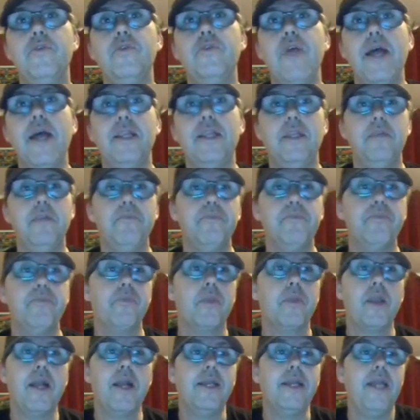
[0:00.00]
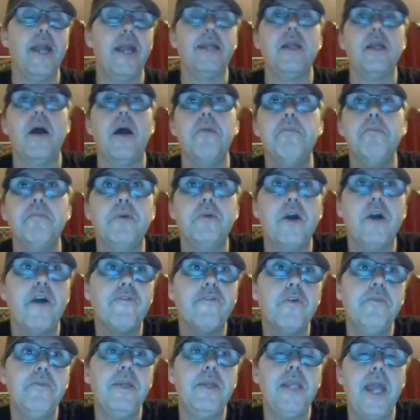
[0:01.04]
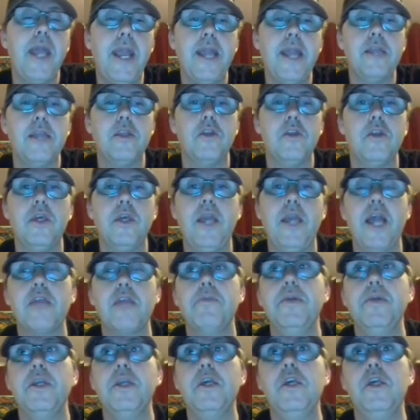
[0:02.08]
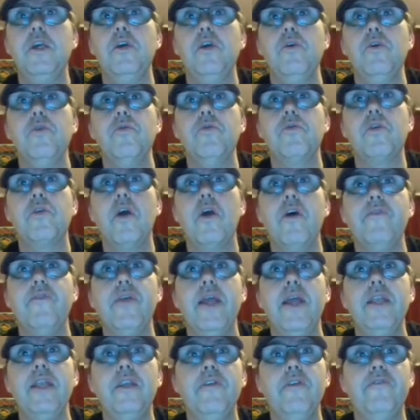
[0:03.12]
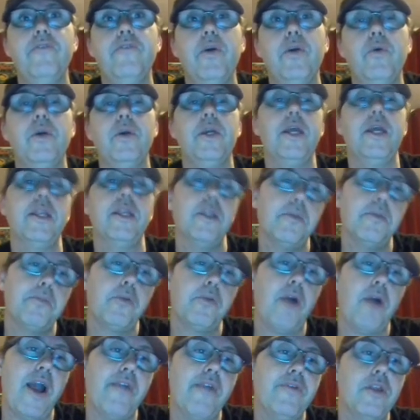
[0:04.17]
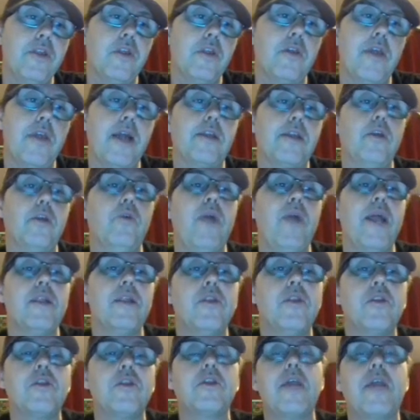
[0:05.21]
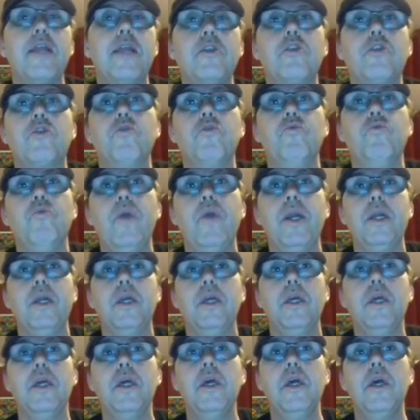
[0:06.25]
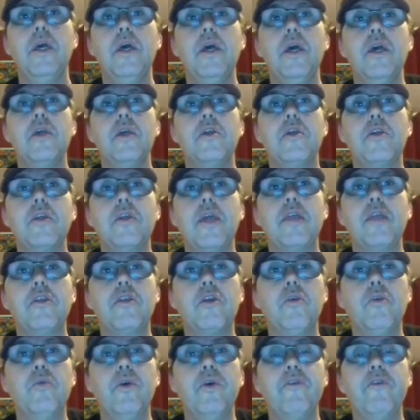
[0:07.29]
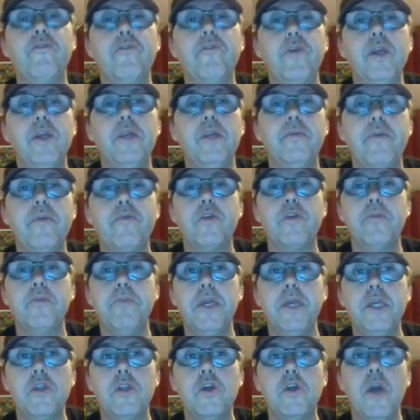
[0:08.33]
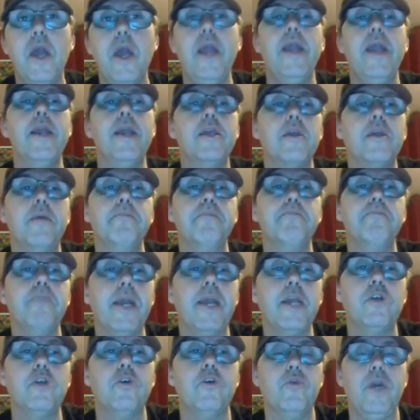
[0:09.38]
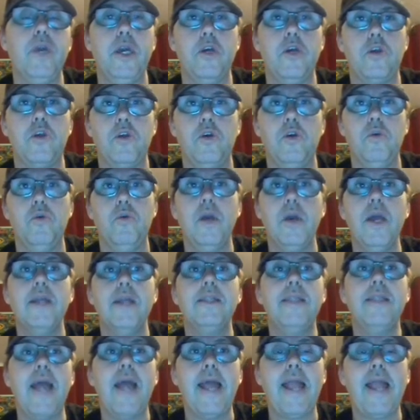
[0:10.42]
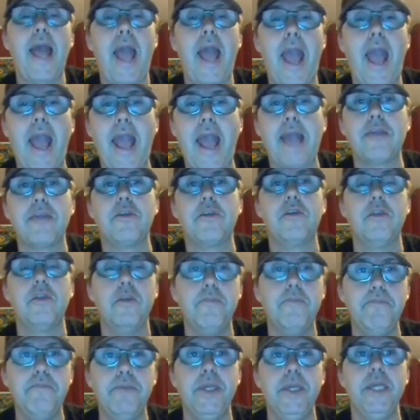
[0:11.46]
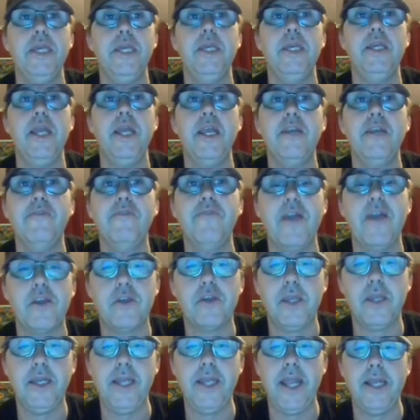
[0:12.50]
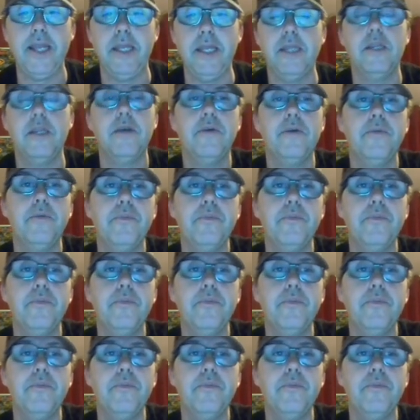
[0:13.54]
that, again, a government agency has been accused of interfering in the private sector and censoring freedom of speech is a major issue that has to be investigated.